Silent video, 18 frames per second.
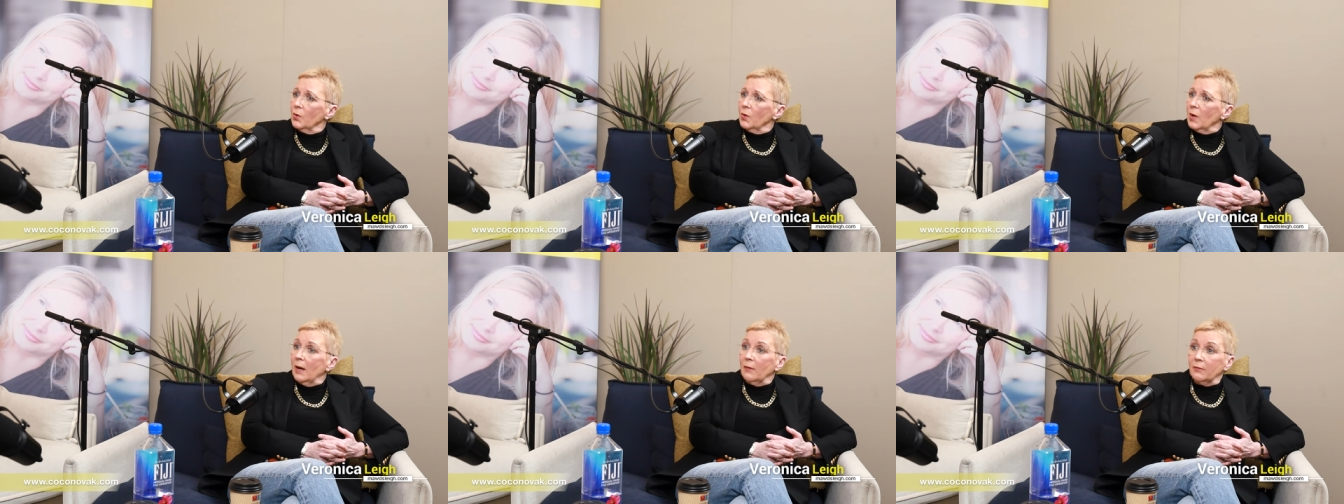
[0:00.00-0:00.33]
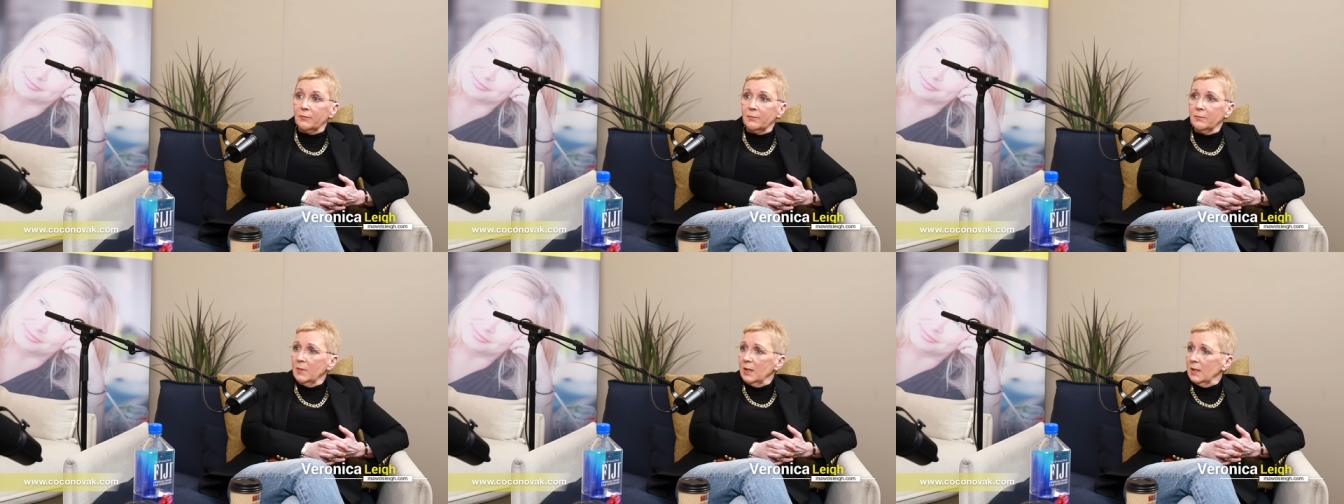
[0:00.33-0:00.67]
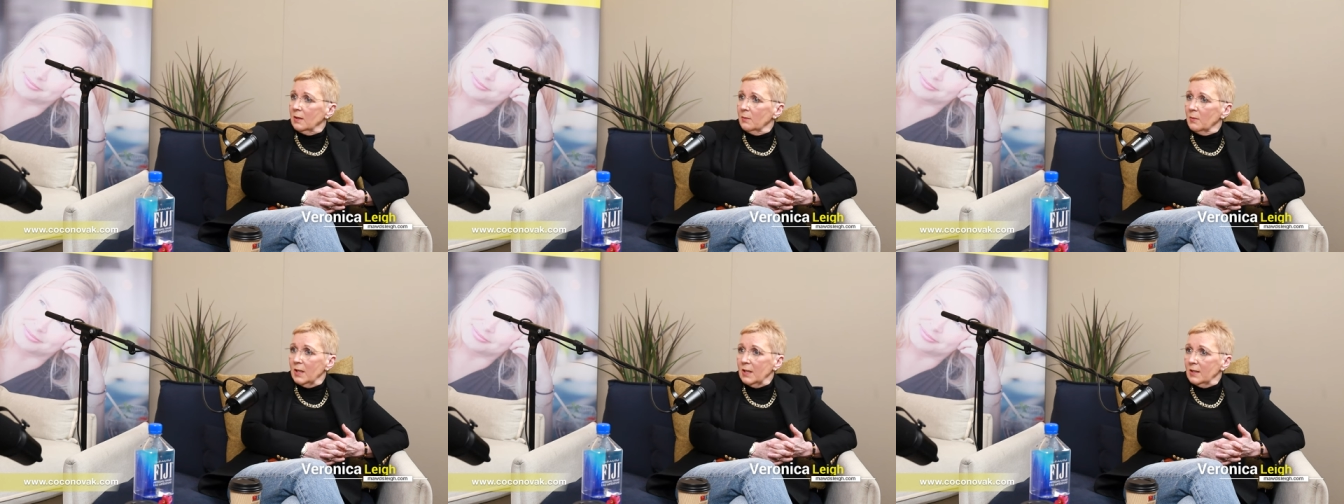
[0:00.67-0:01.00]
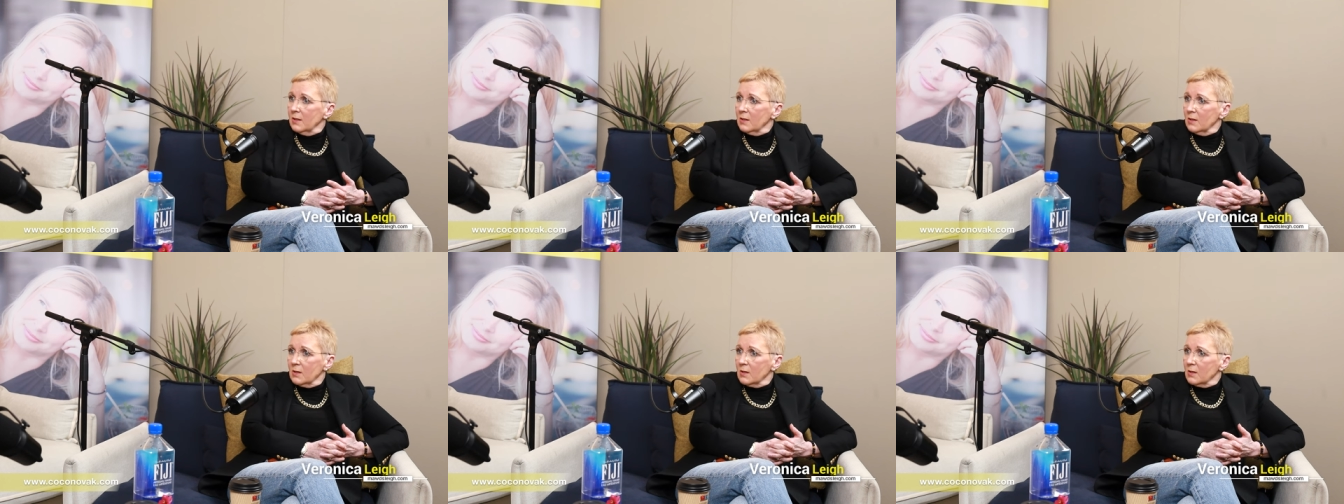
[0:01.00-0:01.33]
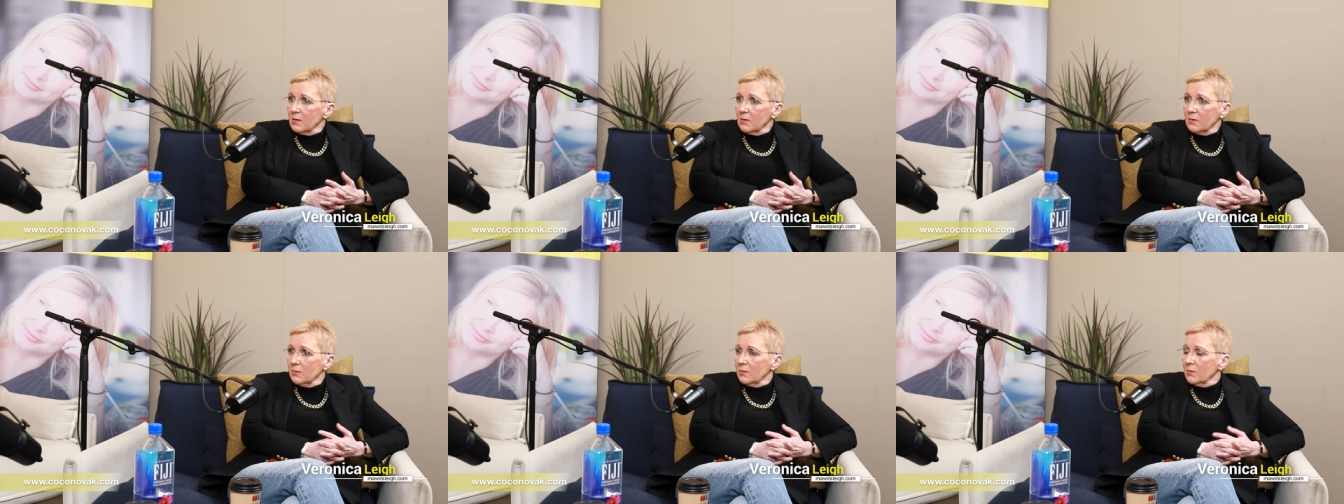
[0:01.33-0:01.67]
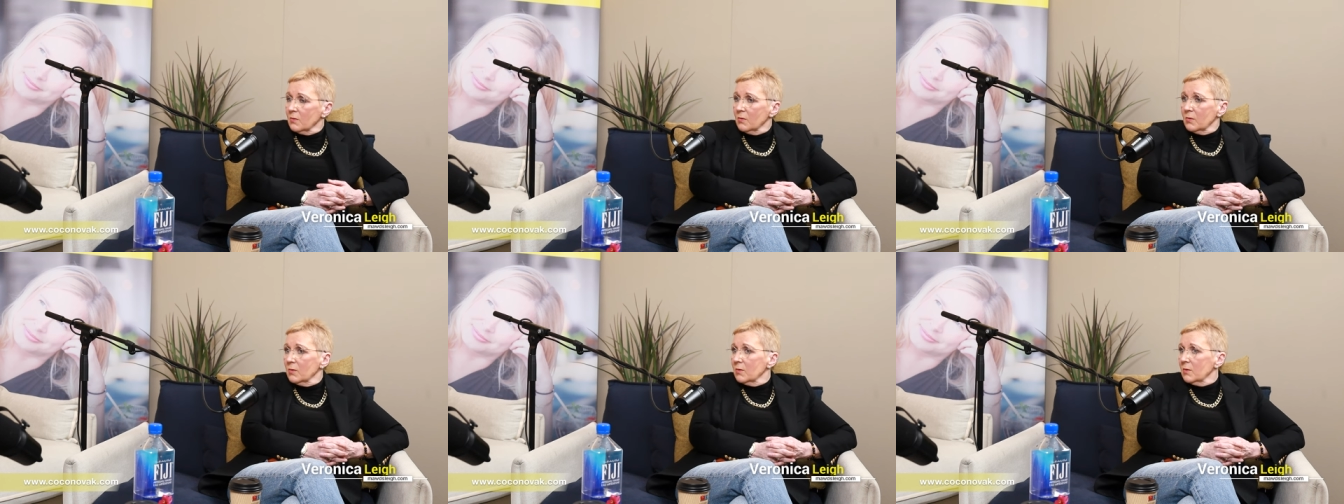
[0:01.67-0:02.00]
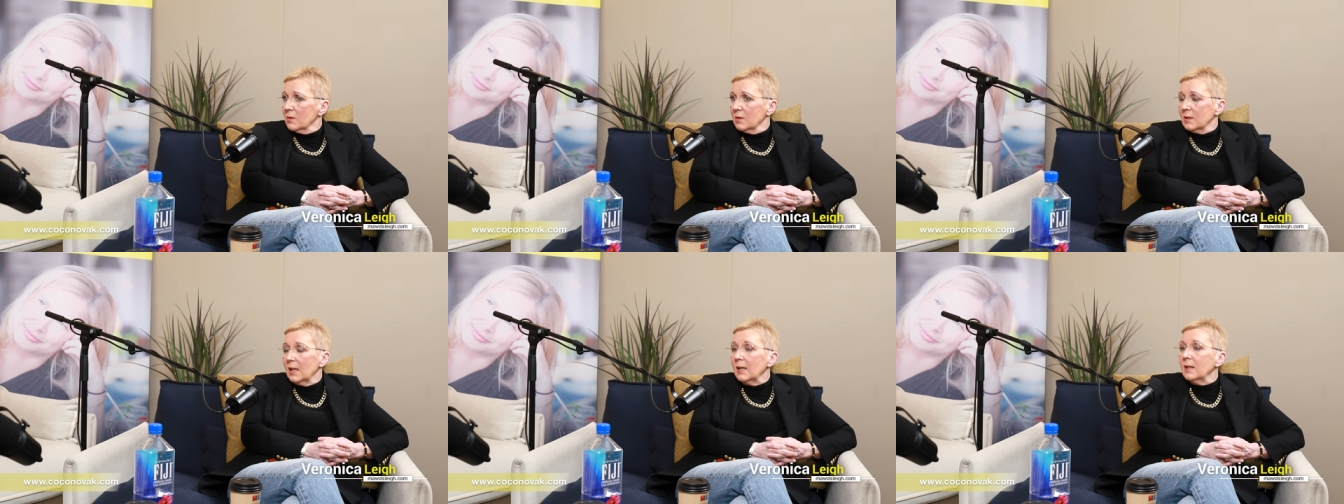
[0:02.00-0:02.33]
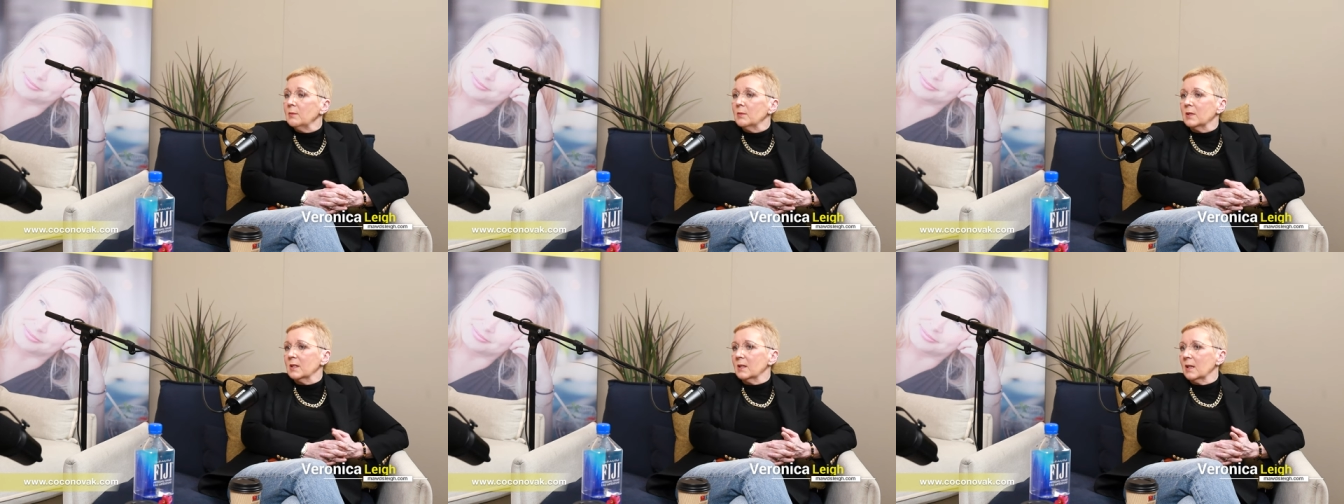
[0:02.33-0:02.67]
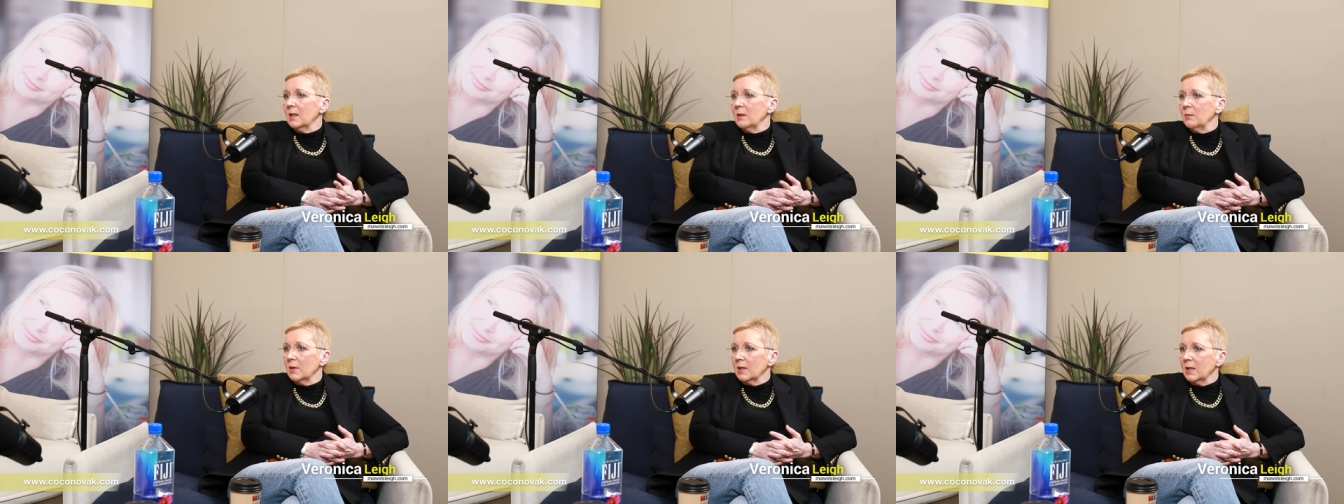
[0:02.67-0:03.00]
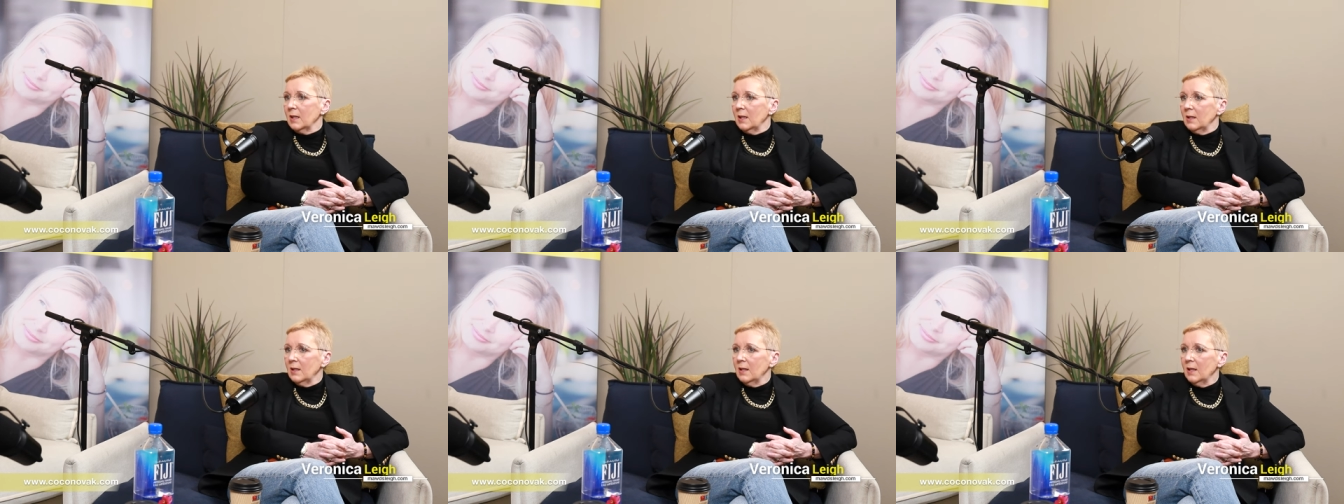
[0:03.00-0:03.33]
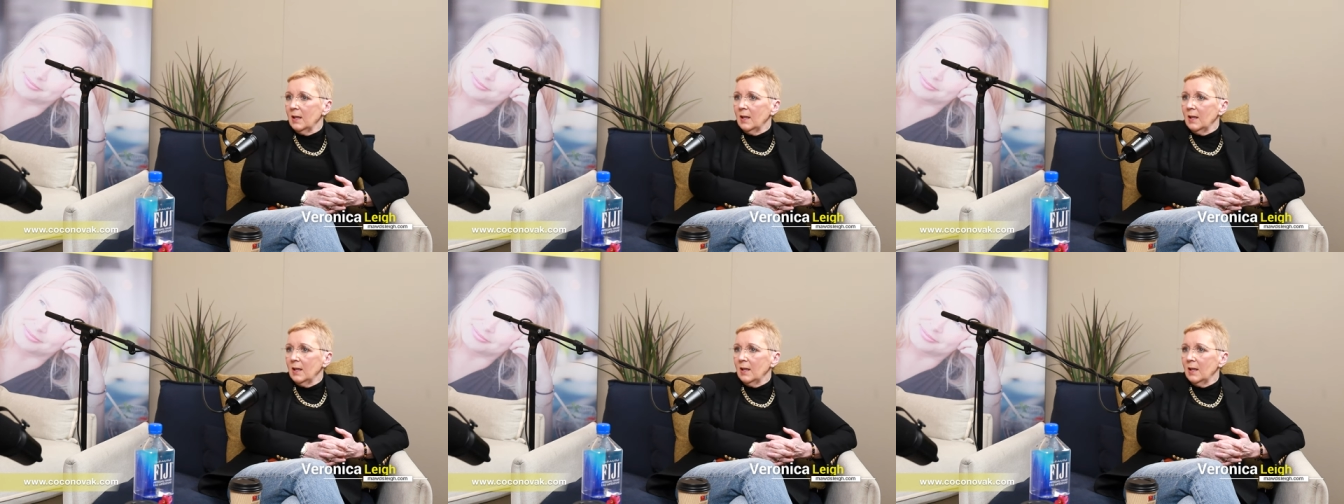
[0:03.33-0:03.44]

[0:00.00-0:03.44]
I've made amends time and time again.